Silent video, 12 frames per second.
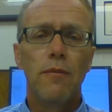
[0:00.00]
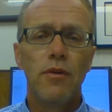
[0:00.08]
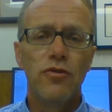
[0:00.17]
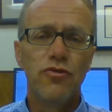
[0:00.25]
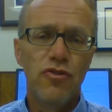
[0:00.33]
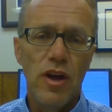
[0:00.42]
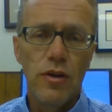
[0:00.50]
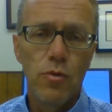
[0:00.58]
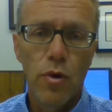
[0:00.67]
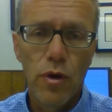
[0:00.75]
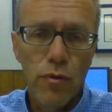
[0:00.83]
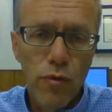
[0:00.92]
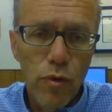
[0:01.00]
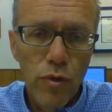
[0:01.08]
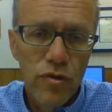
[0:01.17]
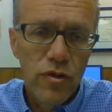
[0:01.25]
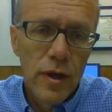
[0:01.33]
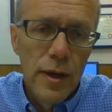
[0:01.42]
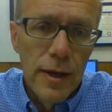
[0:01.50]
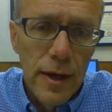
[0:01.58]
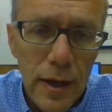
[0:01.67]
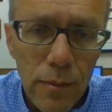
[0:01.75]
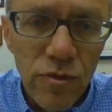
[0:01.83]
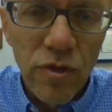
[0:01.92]
is January
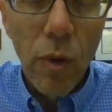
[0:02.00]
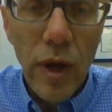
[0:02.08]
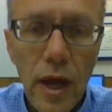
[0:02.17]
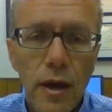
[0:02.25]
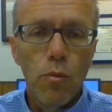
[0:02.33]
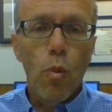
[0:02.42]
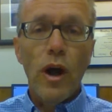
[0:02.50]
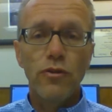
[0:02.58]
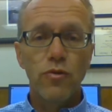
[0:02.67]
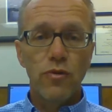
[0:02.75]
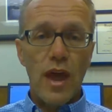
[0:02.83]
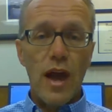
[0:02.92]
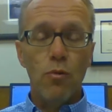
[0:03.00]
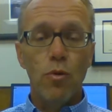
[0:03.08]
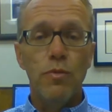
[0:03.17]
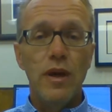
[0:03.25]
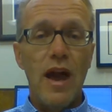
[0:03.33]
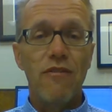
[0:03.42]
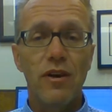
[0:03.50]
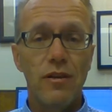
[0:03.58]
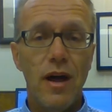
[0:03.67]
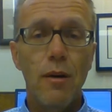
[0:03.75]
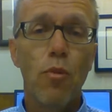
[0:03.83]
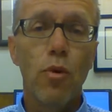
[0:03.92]
1st. So again, watch for that. We'll be having a
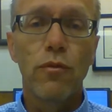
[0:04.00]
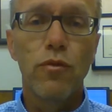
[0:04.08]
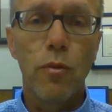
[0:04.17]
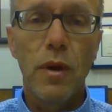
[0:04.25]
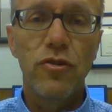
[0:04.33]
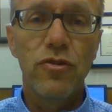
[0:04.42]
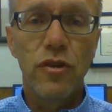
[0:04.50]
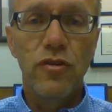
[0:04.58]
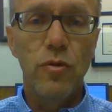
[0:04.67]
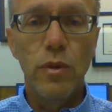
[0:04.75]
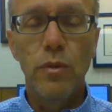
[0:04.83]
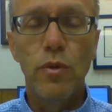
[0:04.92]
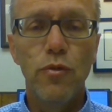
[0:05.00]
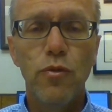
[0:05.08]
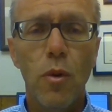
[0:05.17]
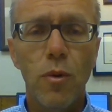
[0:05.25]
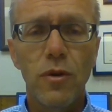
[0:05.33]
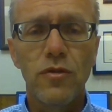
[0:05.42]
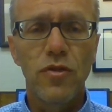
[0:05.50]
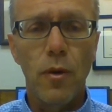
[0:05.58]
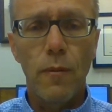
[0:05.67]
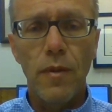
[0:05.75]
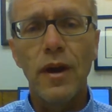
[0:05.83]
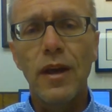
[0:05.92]
lot more information as we move forward.
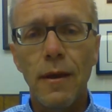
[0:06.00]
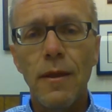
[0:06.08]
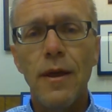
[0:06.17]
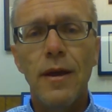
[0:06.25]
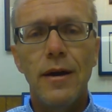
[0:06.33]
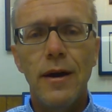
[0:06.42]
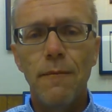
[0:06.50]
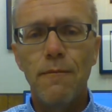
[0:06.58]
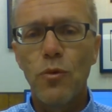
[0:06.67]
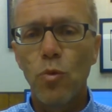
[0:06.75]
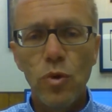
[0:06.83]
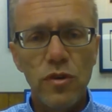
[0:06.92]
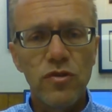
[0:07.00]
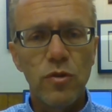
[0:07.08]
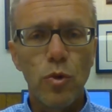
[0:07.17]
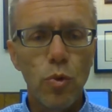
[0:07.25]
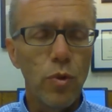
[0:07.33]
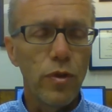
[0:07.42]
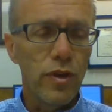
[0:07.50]
So again, really some cool